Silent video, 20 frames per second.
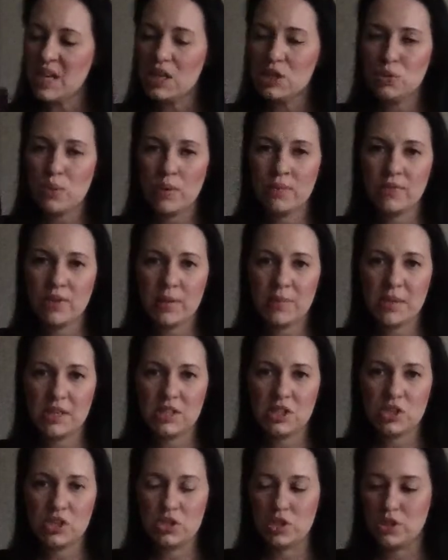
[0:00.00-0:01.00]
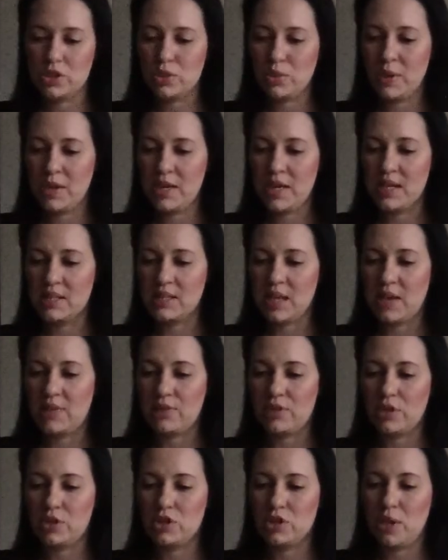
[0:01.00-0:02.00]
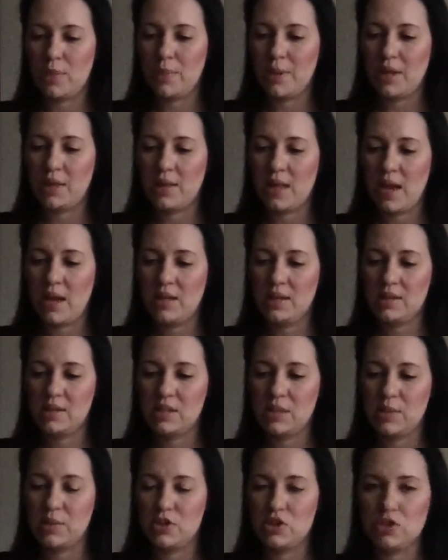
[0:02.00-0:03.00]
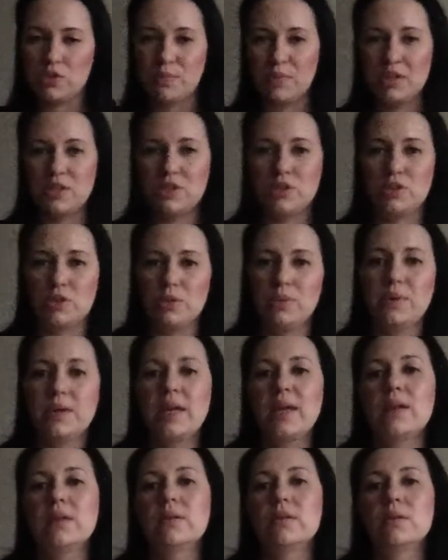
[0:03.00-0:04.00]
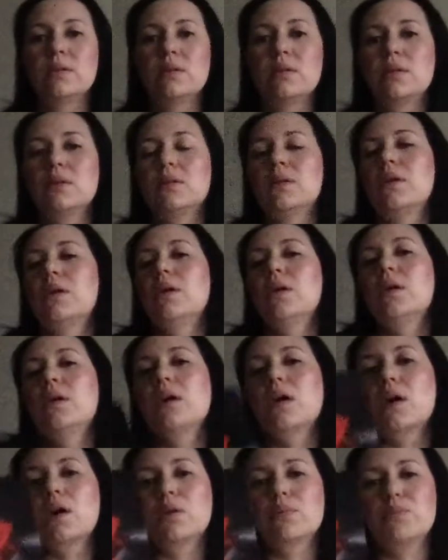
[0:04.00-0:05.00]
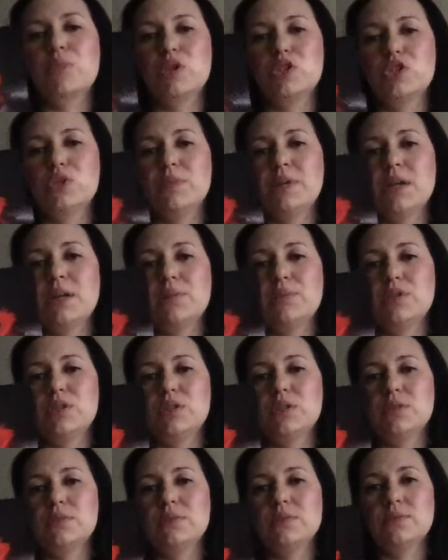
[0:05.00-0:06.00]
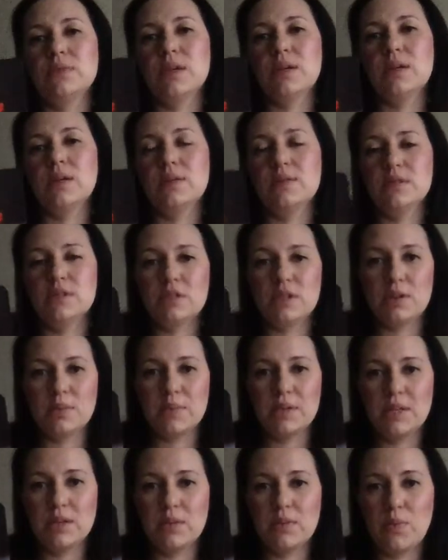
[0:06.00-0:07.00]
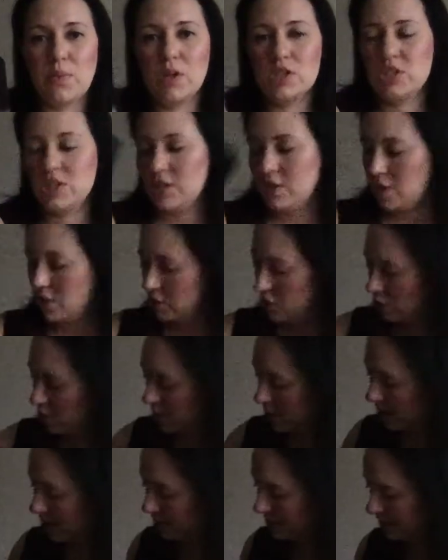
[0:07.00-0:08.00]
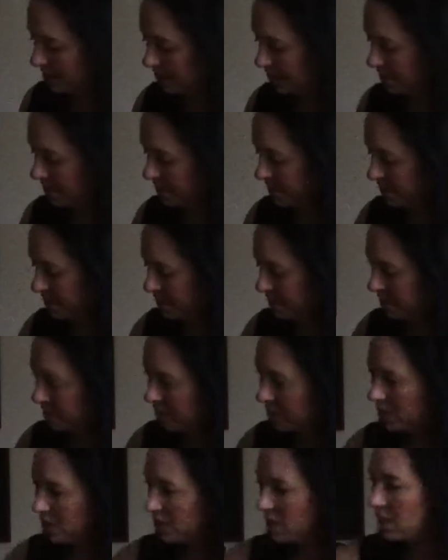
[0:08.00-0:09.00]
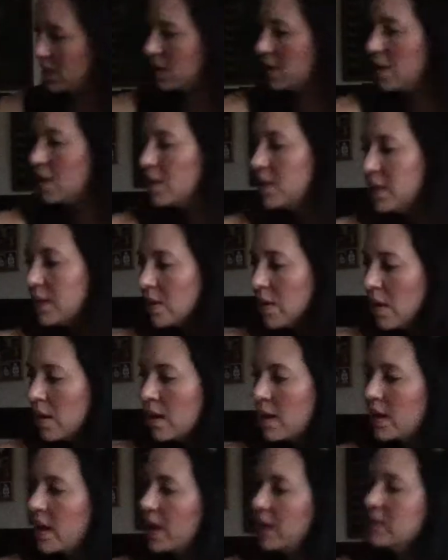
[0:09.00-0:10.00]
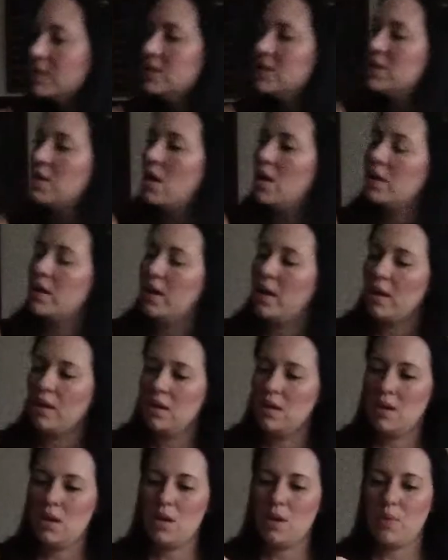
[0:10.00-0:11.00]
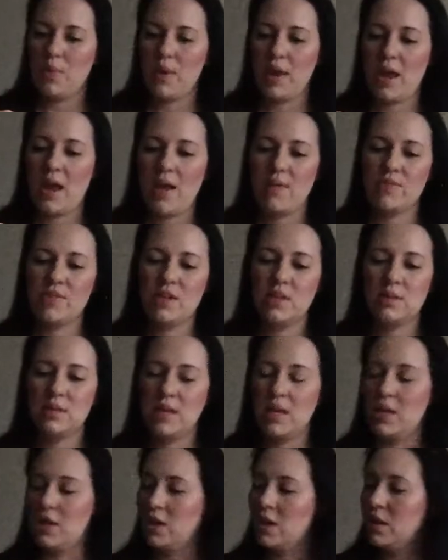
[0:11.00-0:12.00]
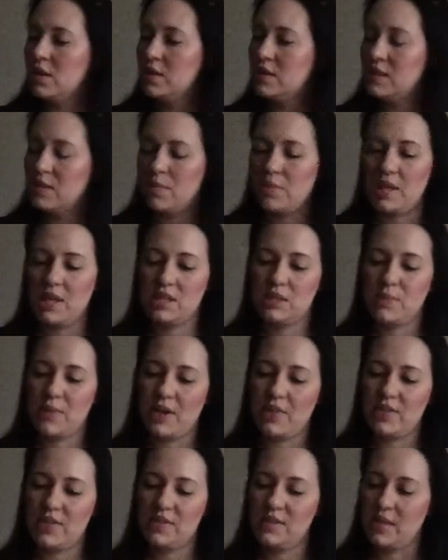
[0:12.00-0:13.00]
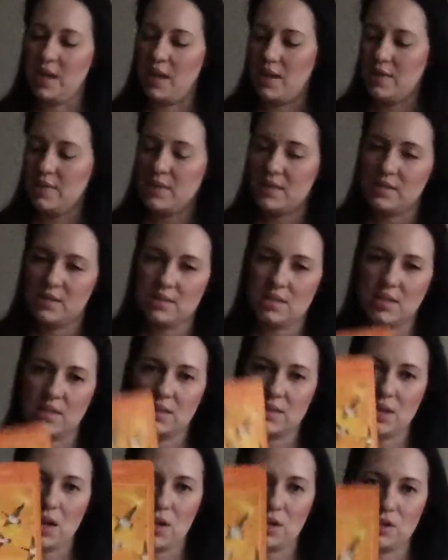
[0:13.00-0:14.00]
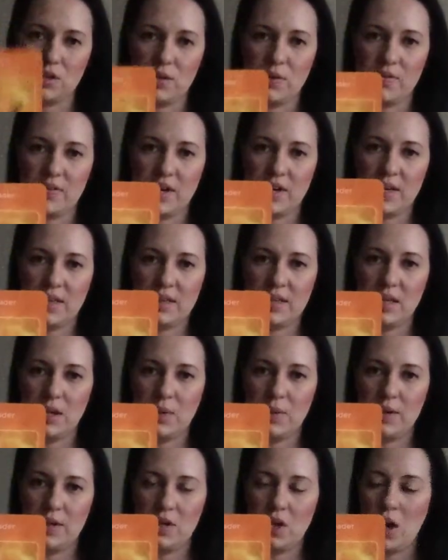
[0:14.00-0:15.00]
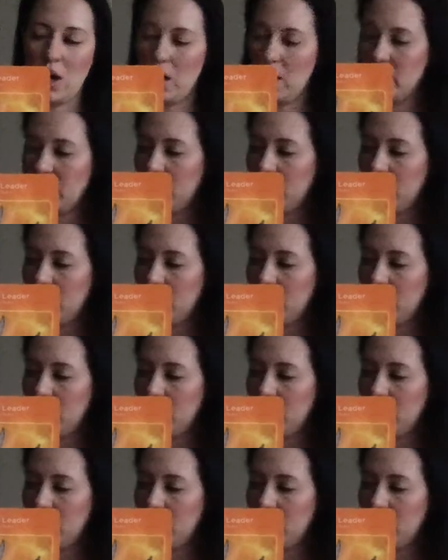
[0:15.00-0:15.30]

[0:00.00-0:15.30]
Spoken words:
twin flame message to your twin is, I've looked you up online to see what you've been doing or what you've been up to. Yeah, so you've been watching your twin. Little online stalking. We have the Leader, symbolized by the sun. This is also a very Leoan card